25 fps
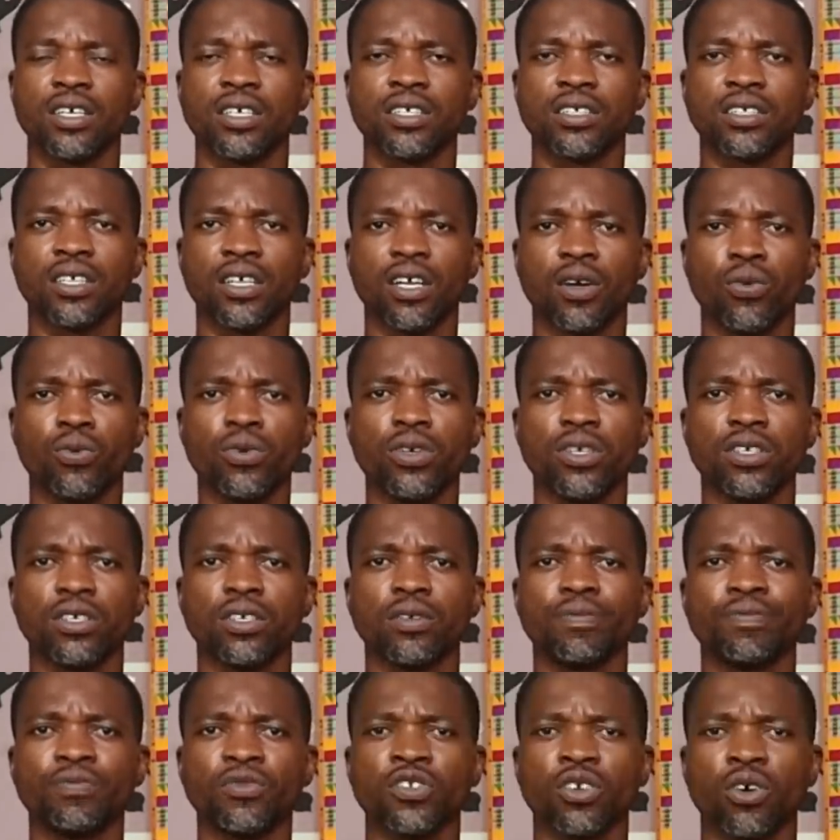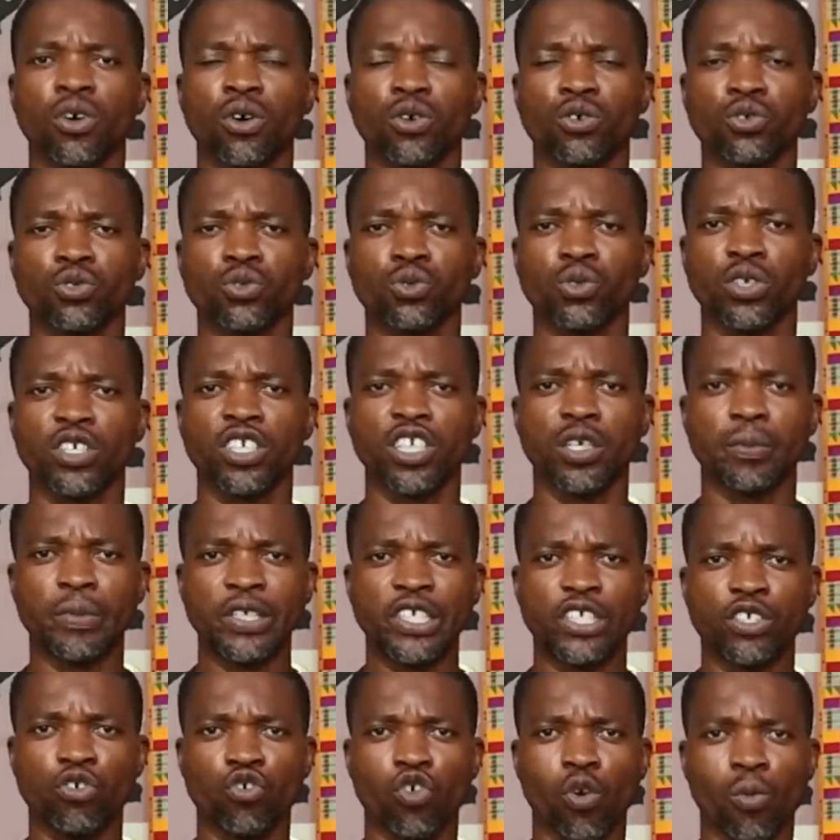Christiana Wuni or also any
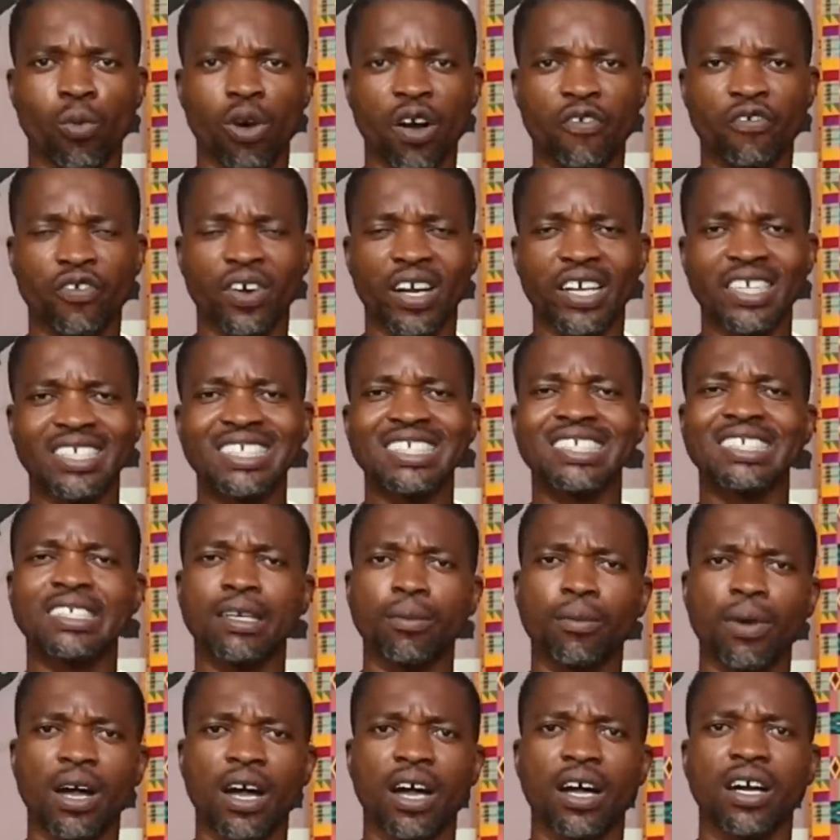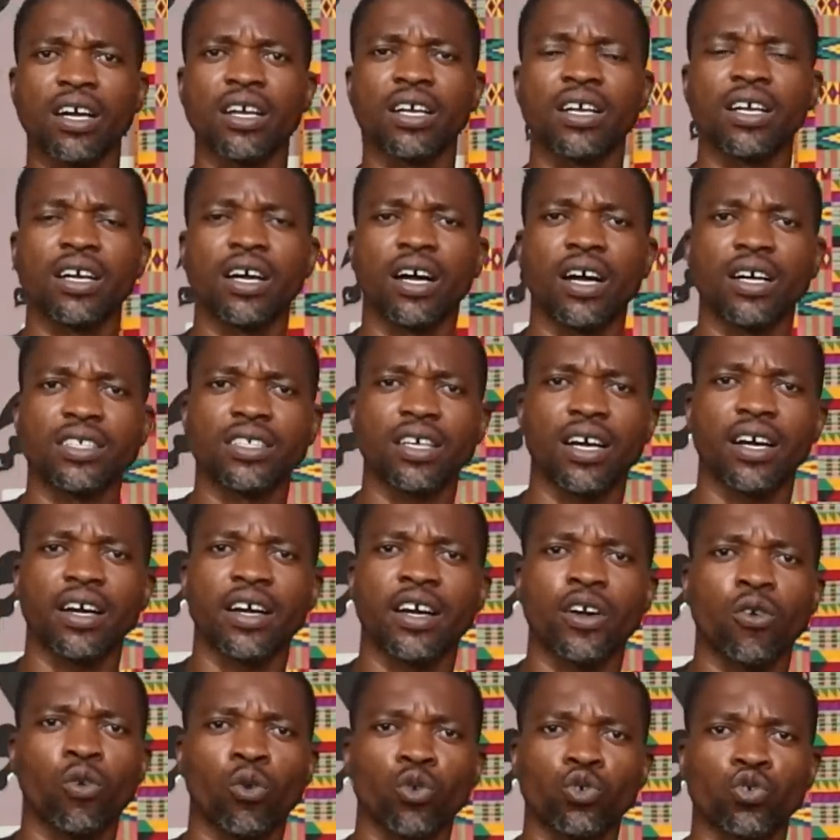bidding comafa and Sama Aja
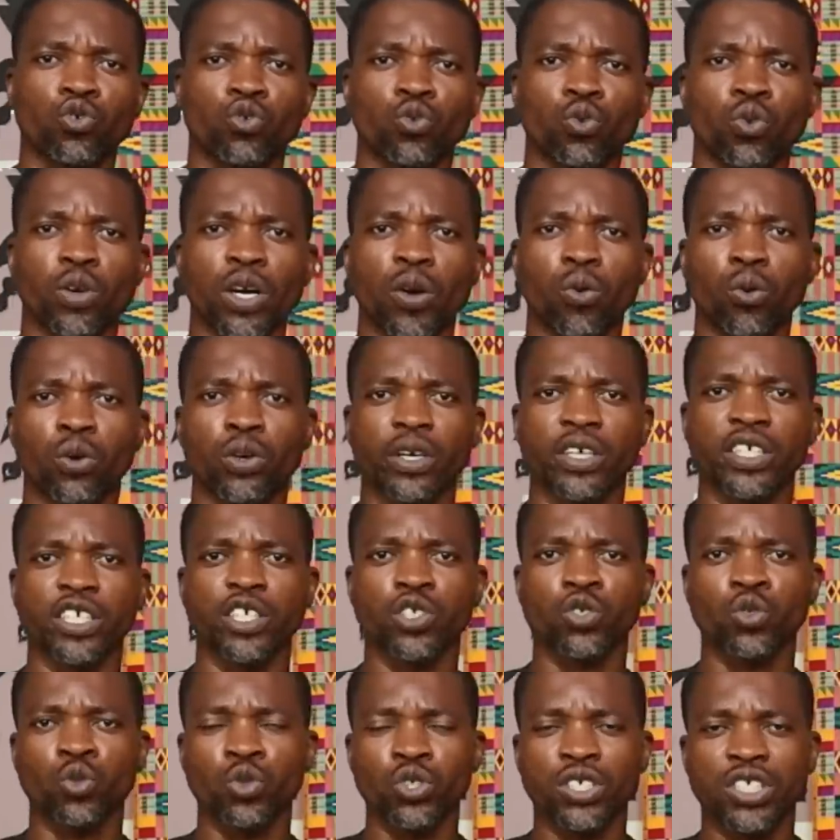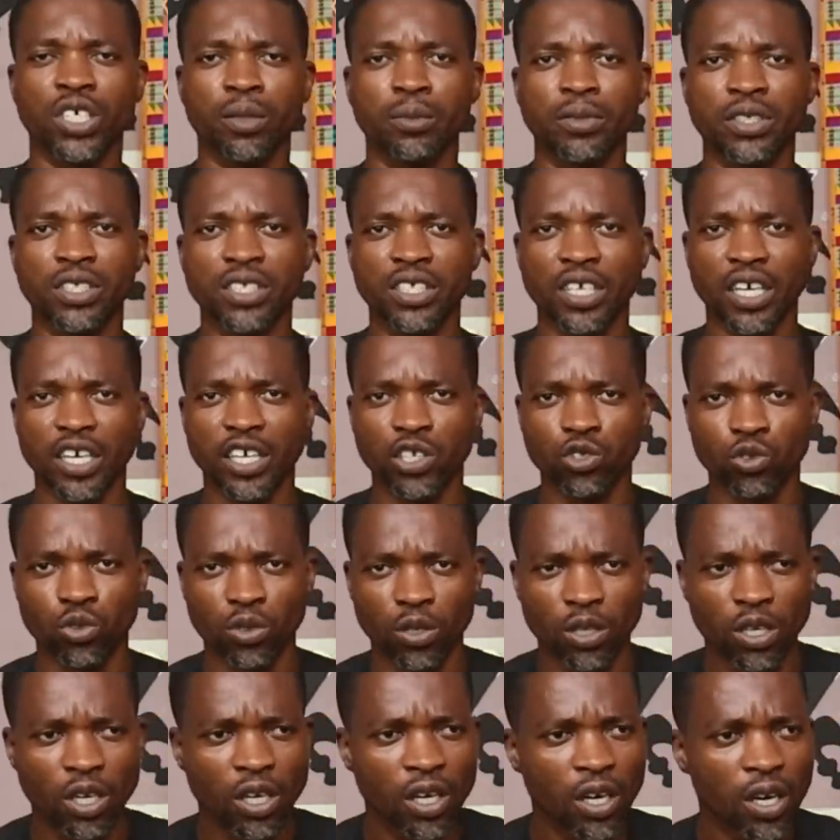air coso a social media and so
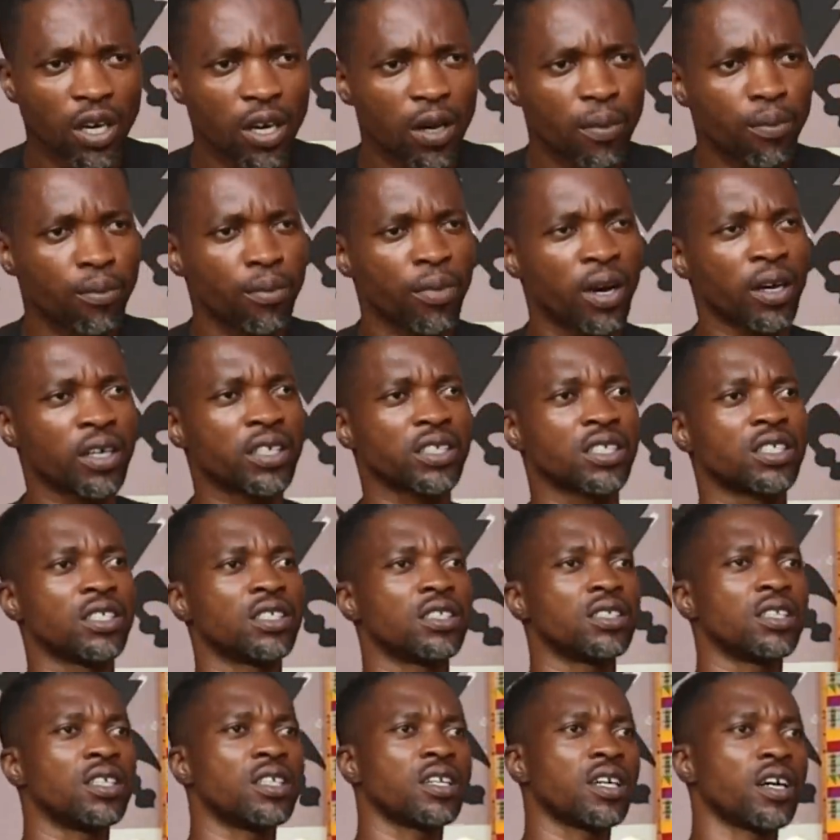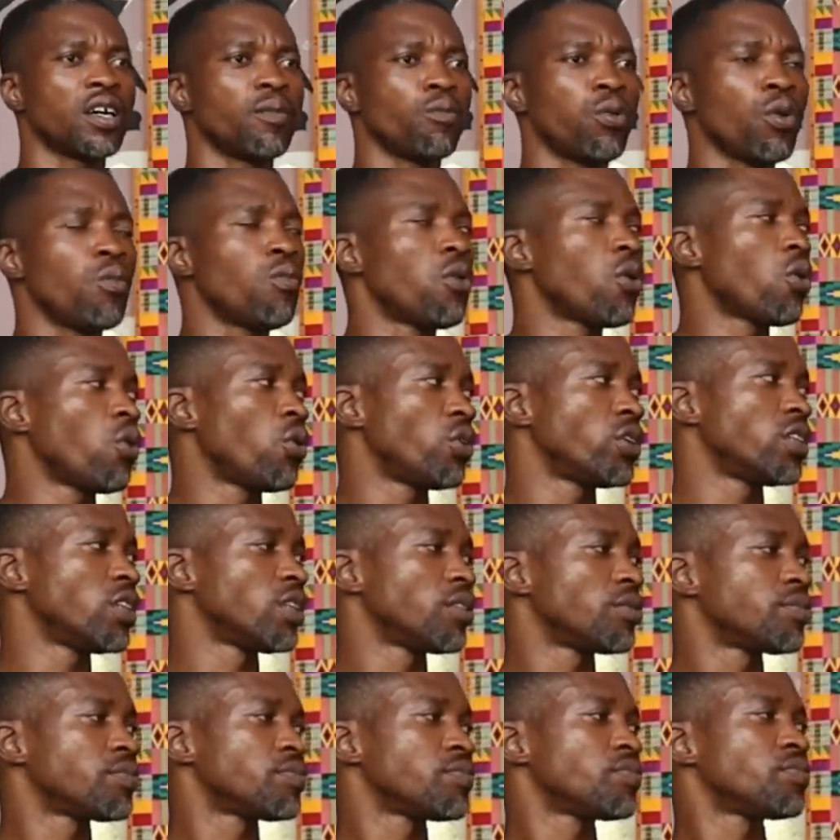on. Mark is it the kind of pombo dear